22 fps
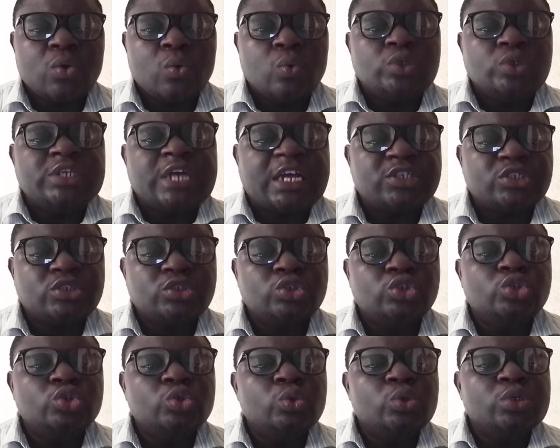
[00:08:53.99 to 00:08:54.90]
which has to
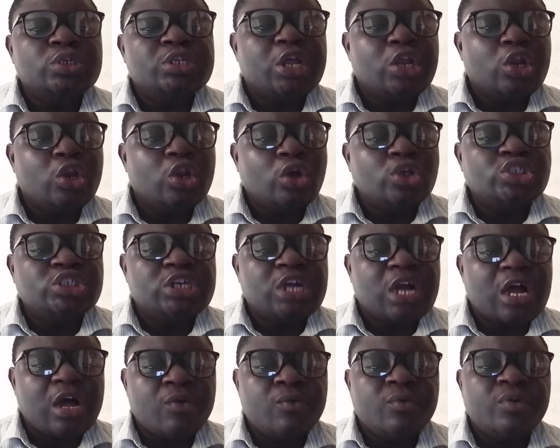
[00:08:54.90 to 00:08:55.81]
do with the logical